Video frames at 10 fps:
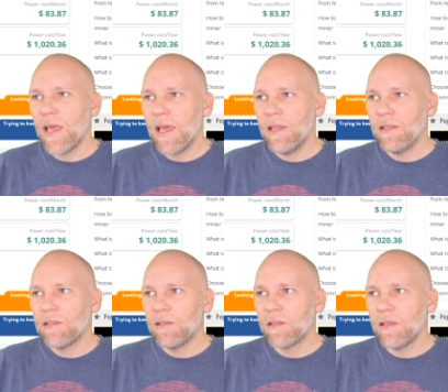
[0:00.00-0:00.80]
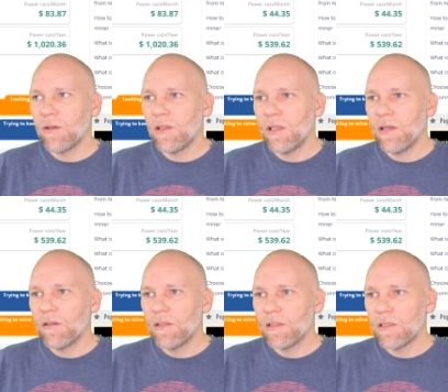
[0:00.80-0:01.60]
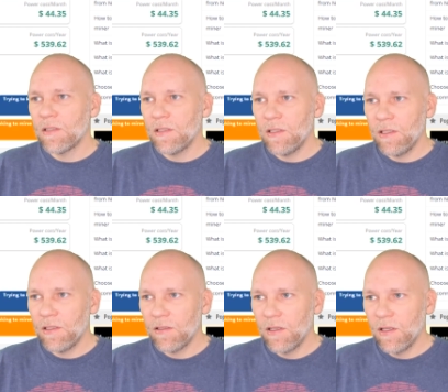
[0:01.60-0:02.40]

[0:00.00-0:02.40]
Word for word: that into the calculator, let's see,